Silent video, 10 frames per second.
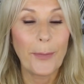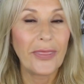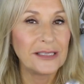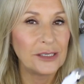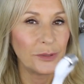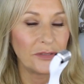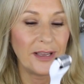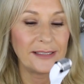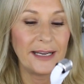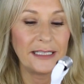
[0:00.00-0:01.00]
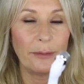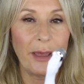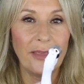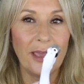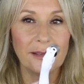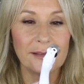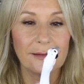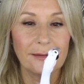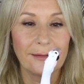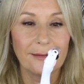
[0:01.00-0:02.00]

But this is what's fascinating about this.